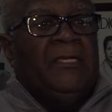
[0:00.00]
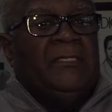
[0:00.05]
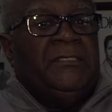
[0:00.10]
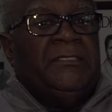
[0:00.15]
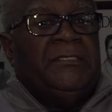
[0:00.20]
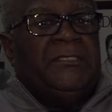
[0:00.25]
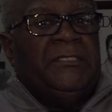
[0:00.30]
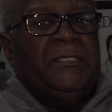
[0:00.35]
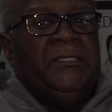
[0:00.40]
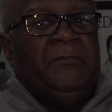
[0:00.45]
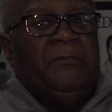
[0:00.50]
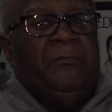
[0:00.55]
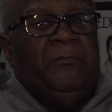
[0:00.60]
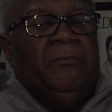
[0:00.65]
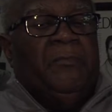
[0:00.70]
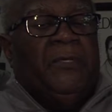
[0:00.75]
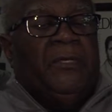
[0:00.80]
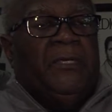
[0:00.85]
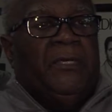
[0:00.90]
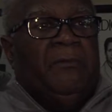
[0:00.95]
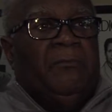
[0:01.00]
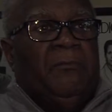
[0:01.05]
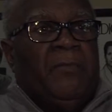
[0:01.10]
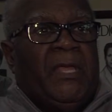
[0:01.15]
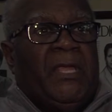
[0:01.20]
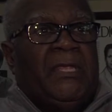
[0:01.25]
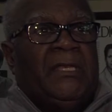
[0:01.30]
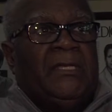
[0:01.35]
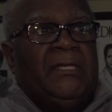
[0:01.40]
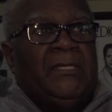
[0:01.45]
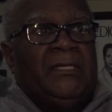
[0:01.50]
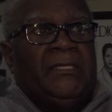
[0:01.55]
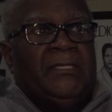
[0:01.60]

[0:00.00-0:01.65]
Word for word: she made at